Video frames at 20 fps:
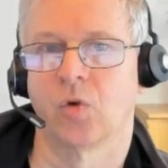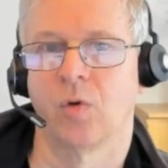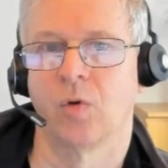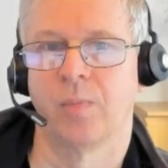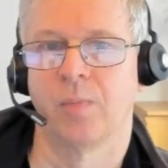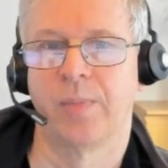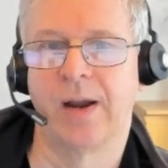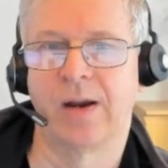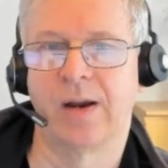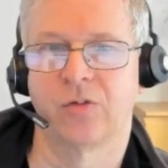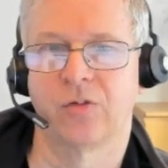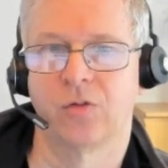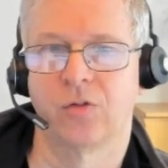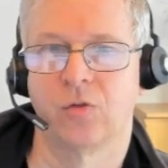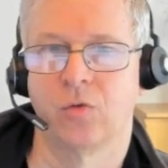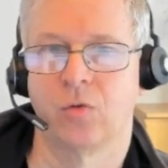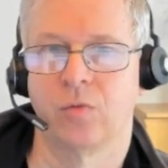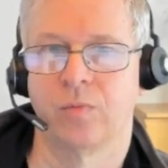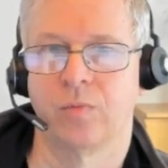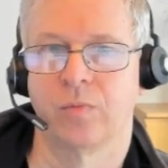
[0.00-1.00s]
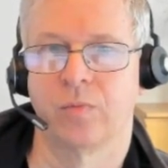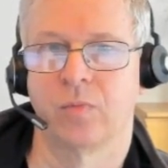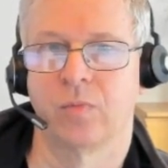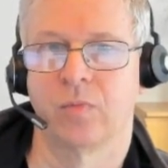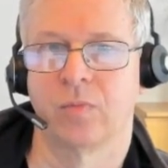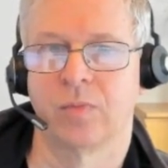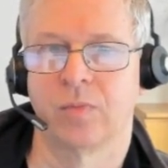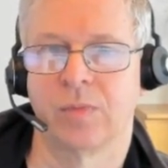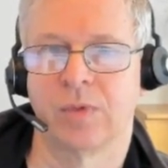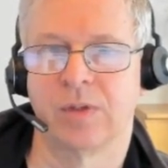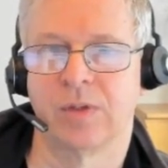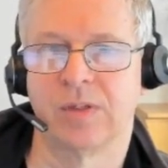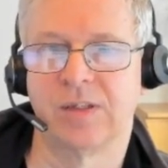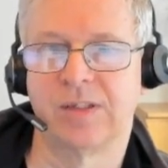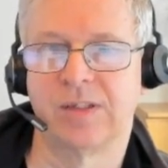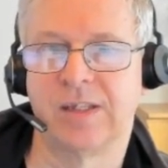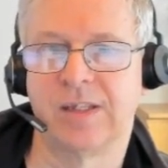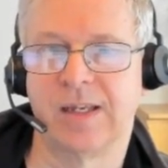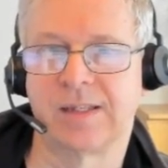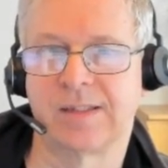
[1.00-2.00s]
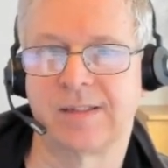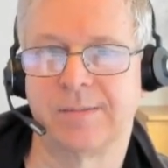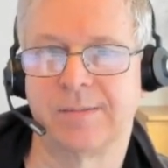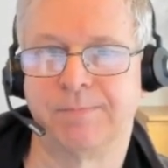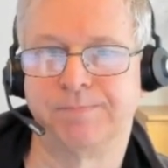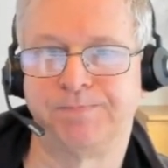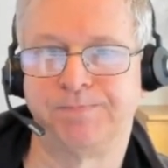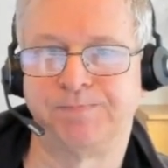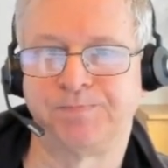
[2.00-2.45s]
compared to the 6.